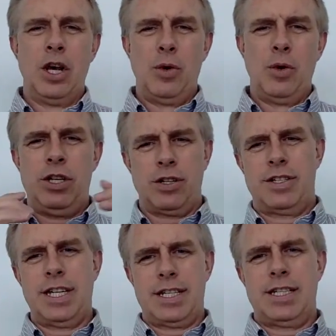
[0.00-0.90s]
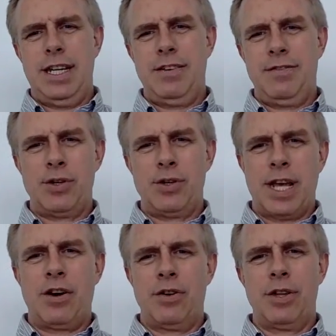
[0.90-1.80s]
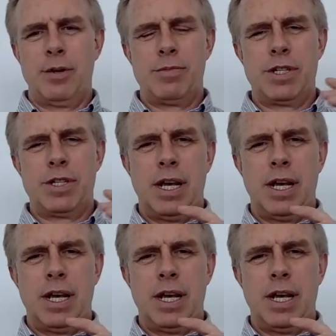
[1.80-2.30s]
We took 16 of those algorithms,